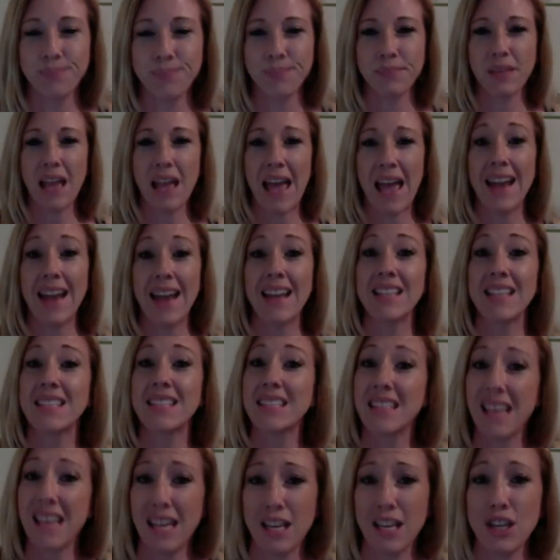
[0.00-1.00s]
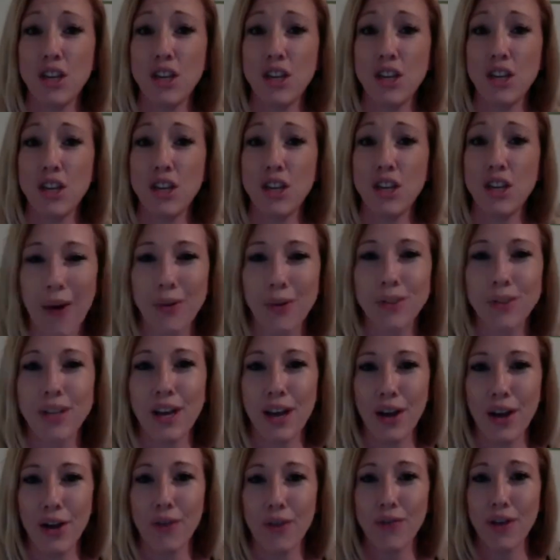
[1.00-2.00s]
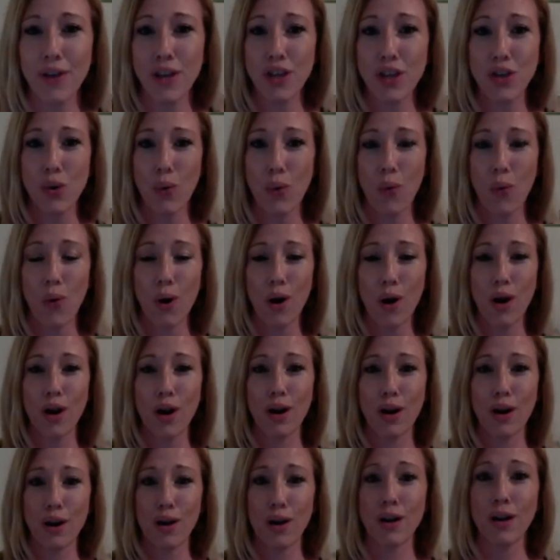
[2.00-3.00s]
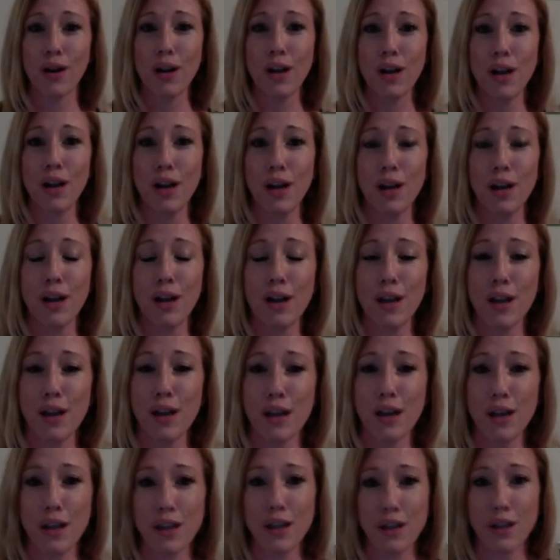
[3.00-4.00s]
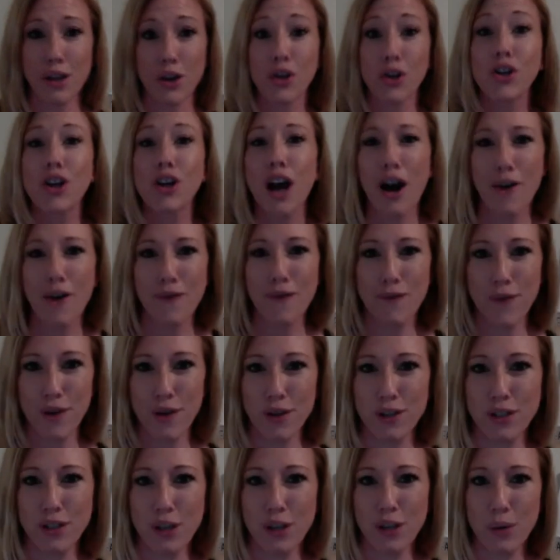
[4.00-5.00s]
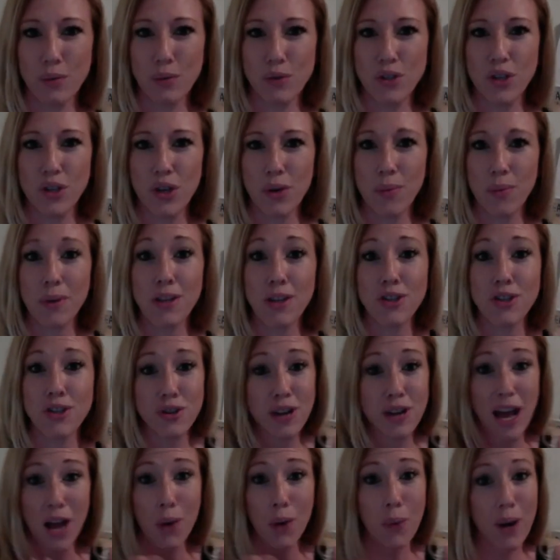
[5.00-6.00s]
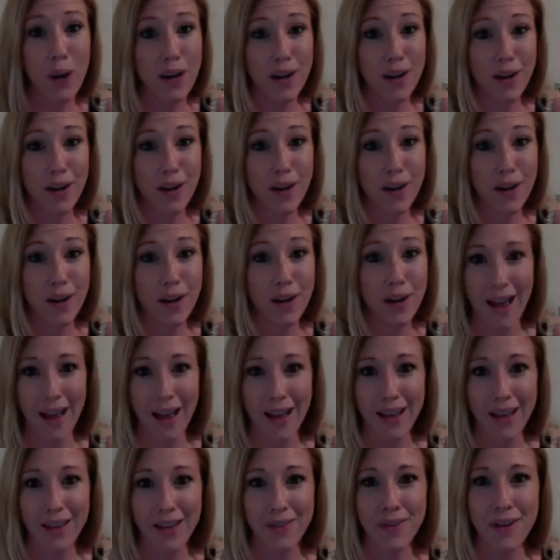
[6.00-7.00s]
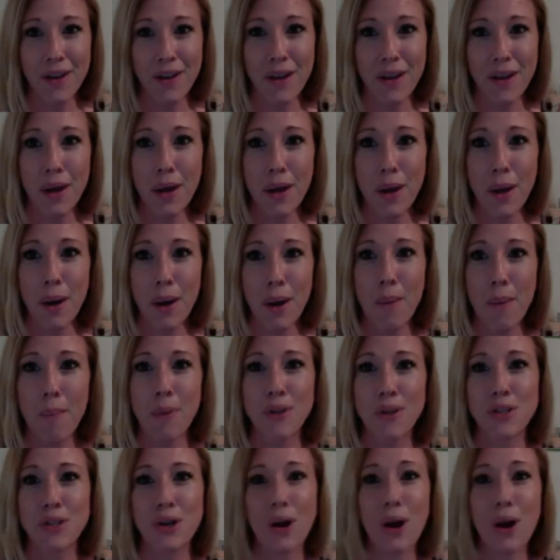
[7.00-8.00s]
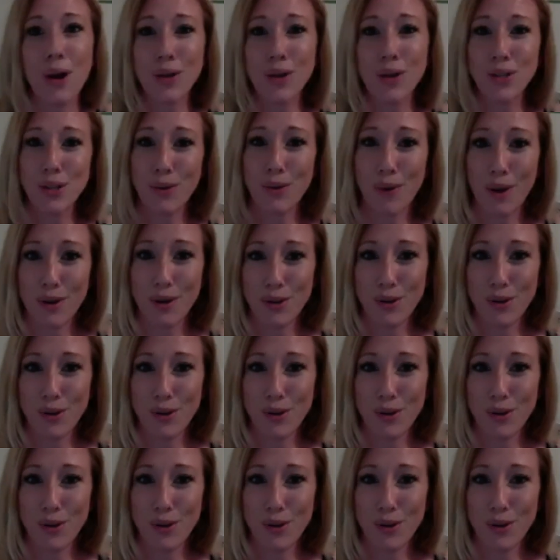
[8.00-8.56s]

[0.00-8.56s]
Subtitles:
And it's getting you out of your comfort zone too, because you're not quite on a live, but you're also on your